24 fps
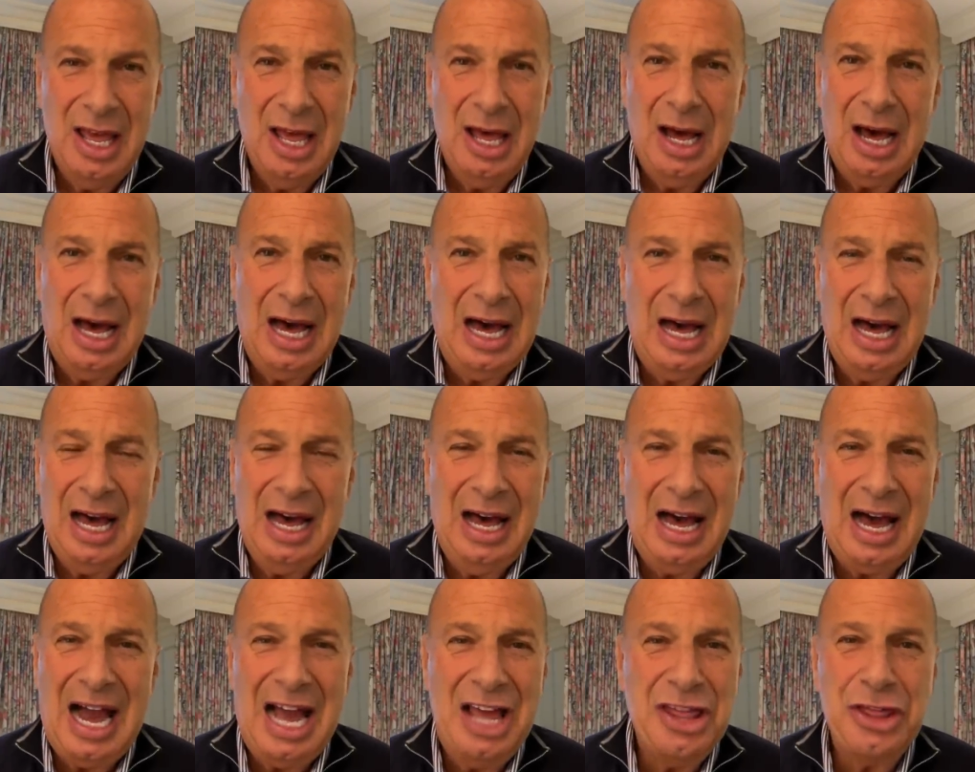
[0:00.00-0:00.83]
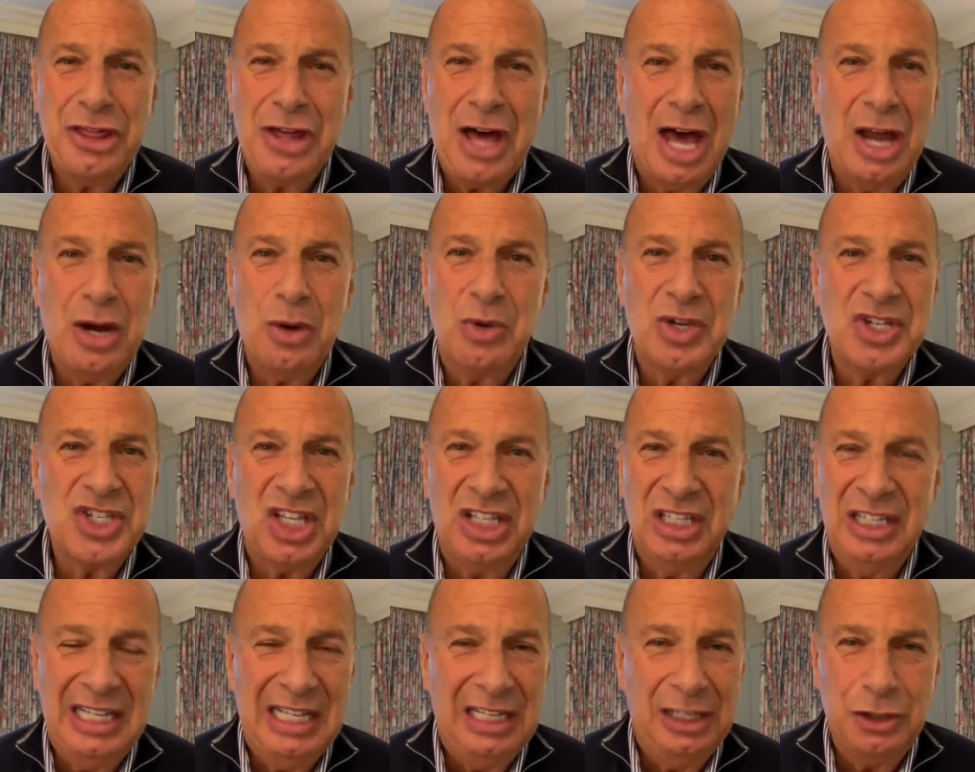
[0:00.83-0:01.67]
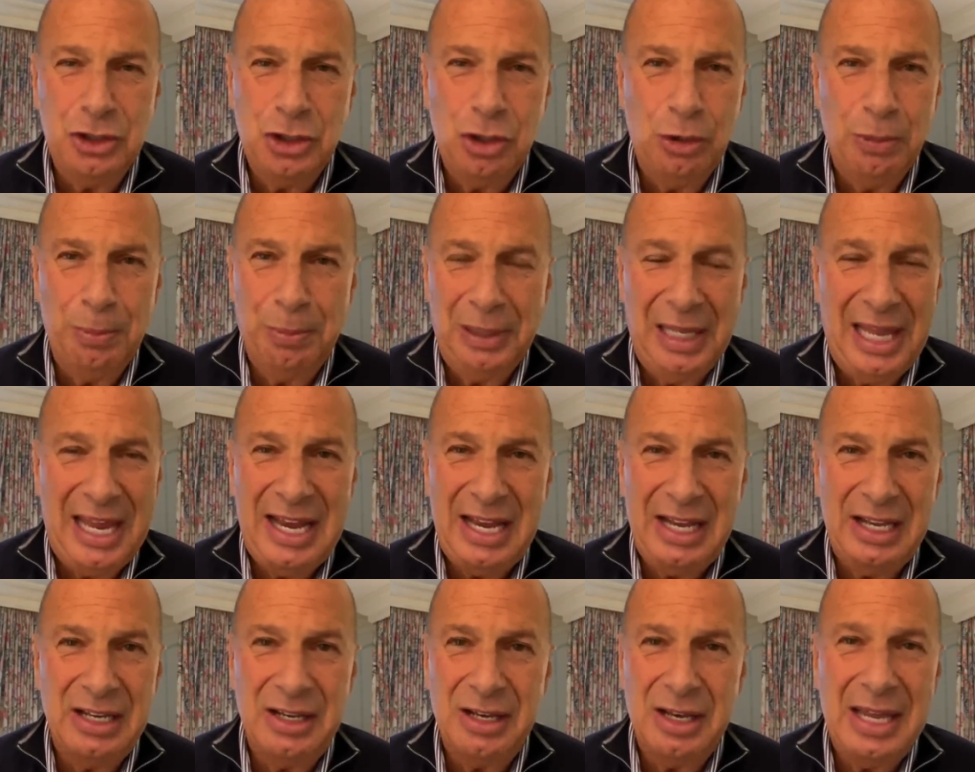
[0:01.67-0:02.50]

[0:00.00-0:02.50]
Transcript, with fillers: Uh, I thought it was a little too blatant.